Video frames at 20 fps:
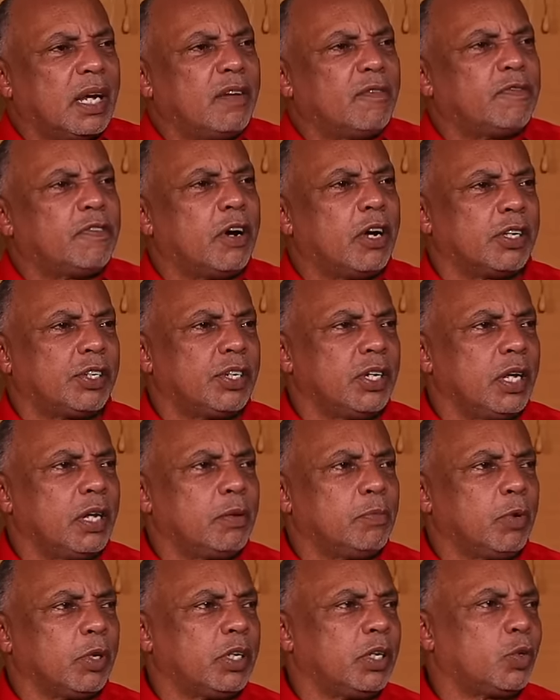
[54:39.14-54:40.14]
is
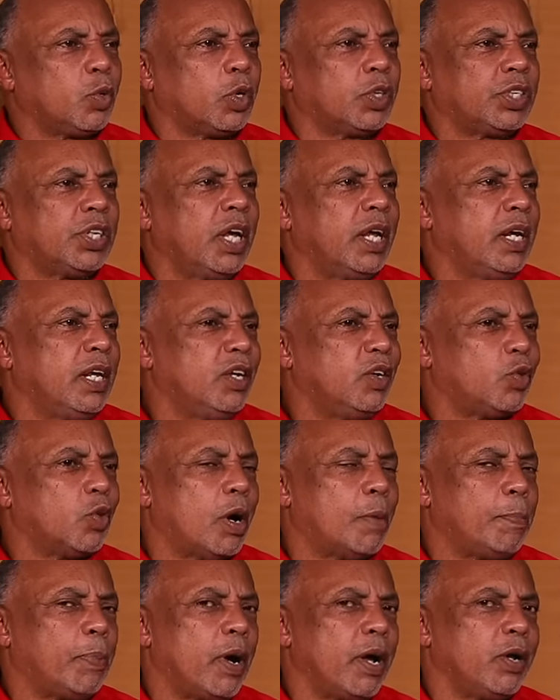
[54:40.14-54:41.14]
unfortunate, but it was heading
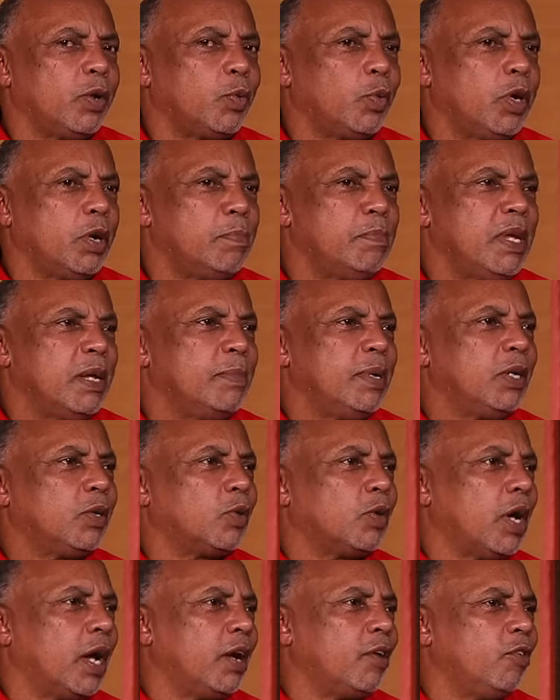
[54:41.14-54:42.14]
to a point where maybe
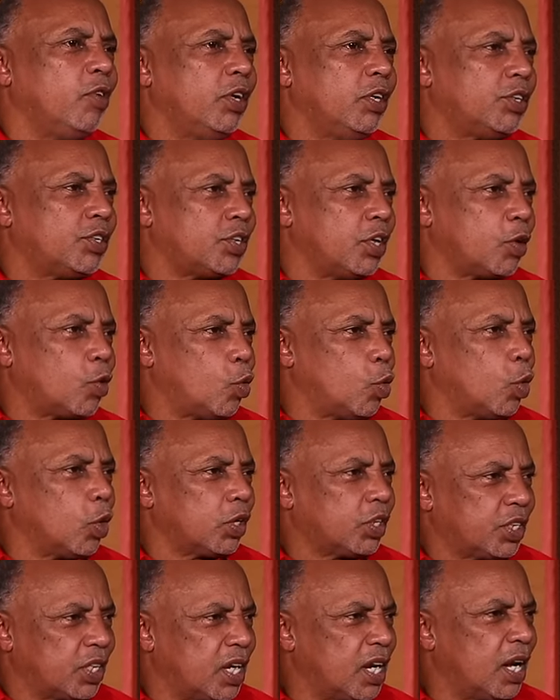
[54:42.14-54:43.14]
it would have reached the
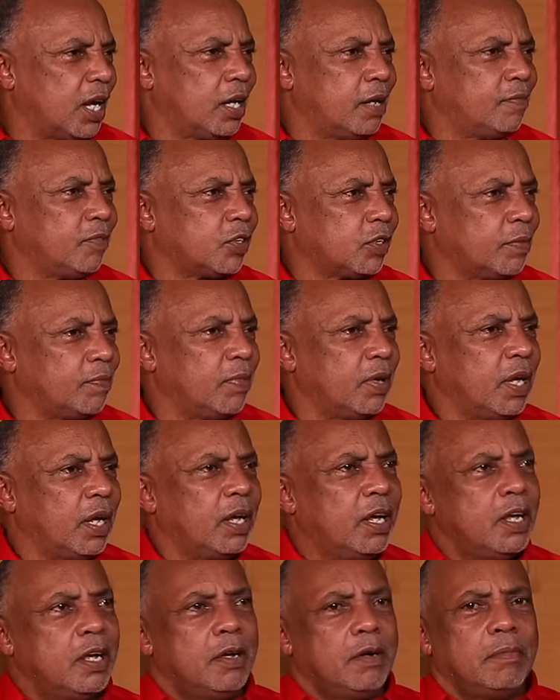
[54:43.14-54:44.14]
courts and all them something
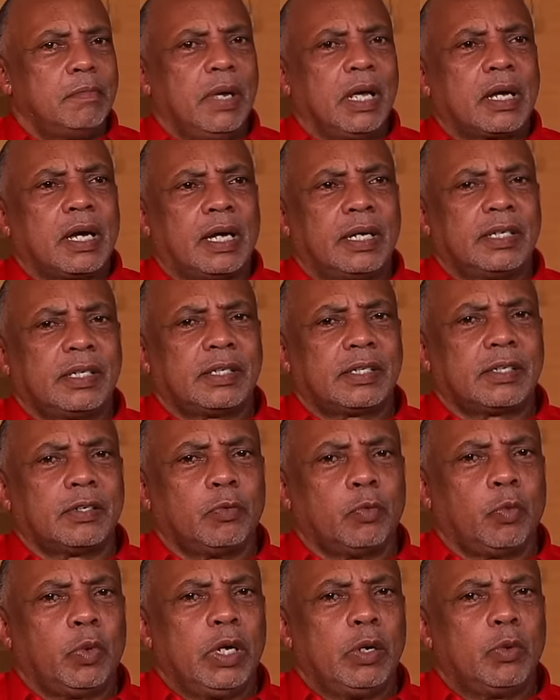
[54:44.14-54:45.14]
there,
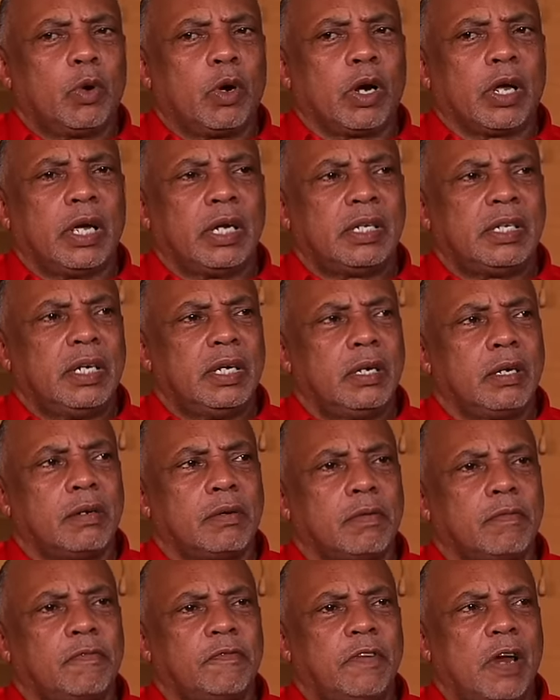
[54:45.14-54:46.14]
because we were getting